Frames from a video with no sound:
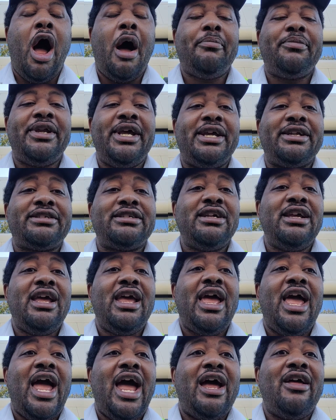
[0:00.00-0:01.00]
updates,
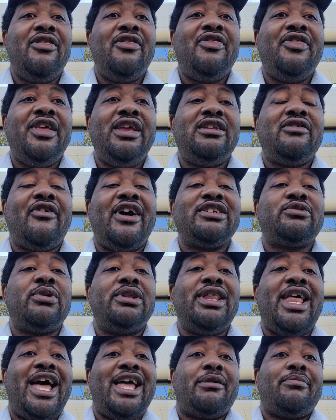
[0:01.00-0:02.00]
and the
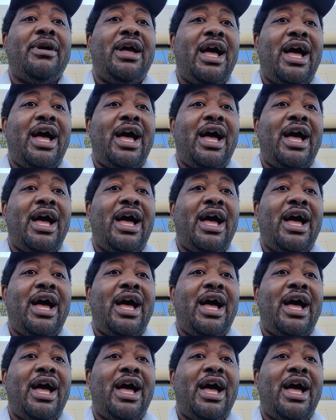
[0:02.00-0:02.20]
device would lag